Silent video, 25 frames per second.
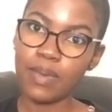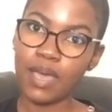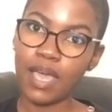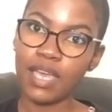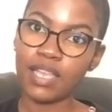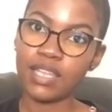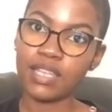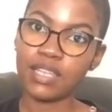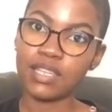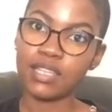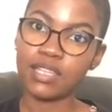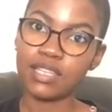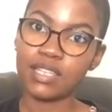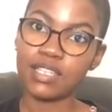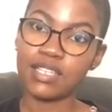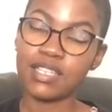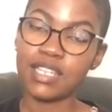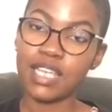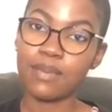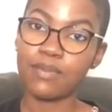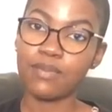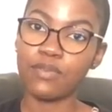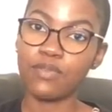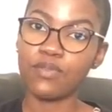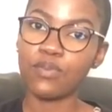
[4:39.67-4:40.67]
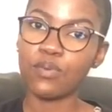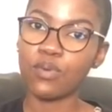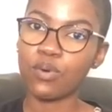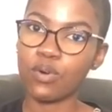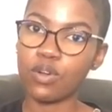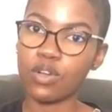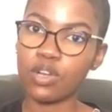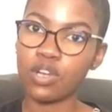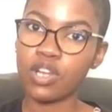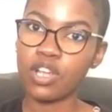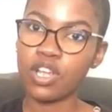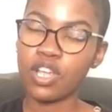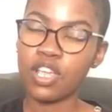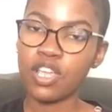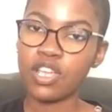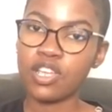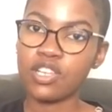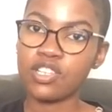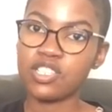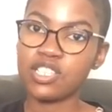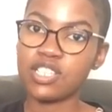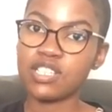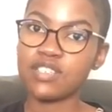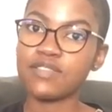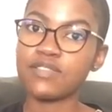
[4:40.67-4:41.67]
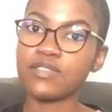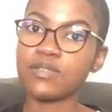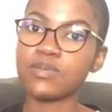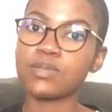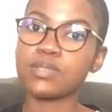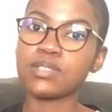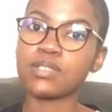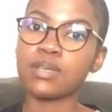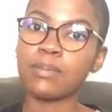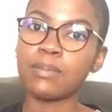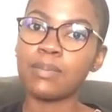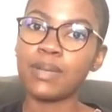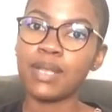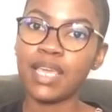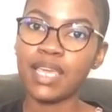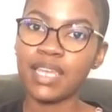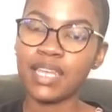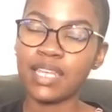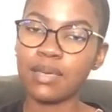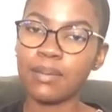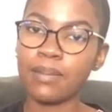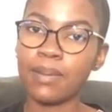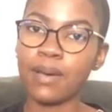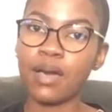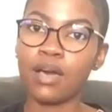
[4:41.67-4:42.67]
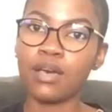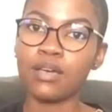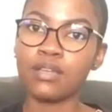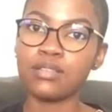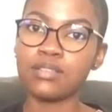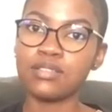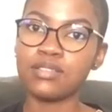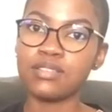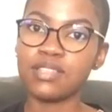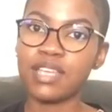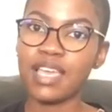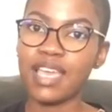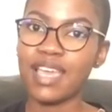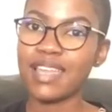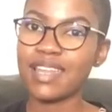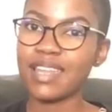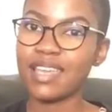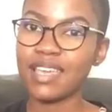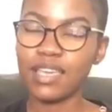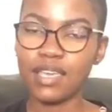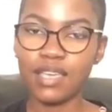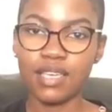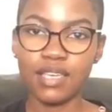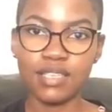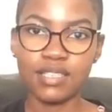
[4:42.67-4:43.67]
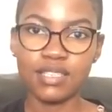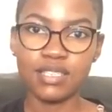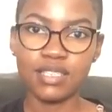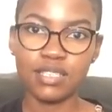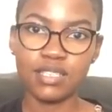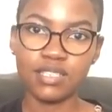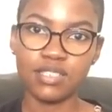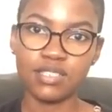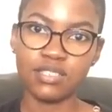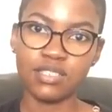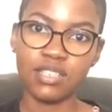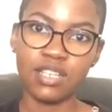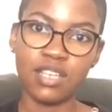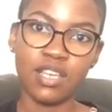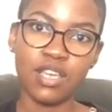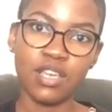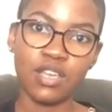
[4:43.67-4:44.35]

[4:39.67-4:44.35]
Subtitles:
and the day before Jennifer was complaining about headaches and